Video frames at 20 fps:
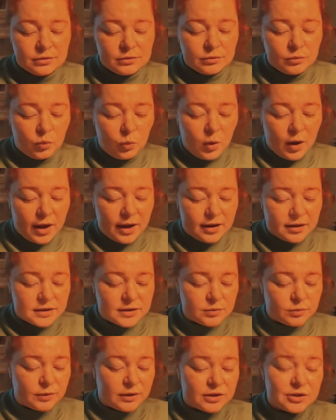what
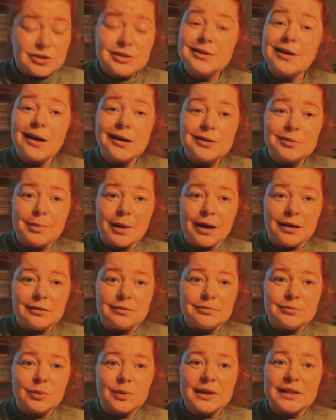we just talked about,
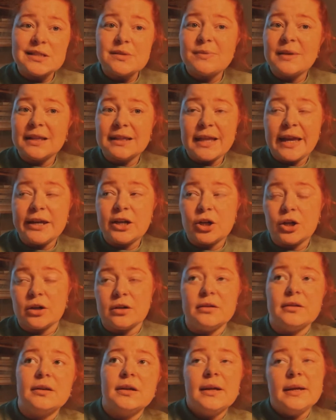wanting something lighter
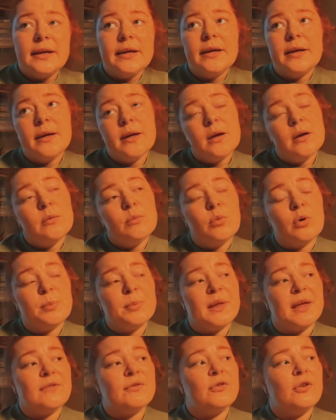and more
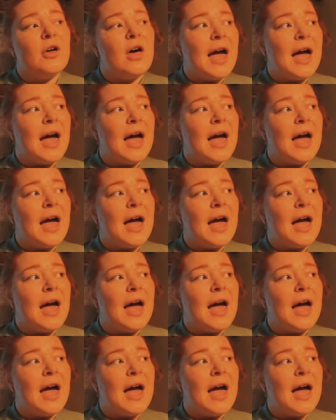playful.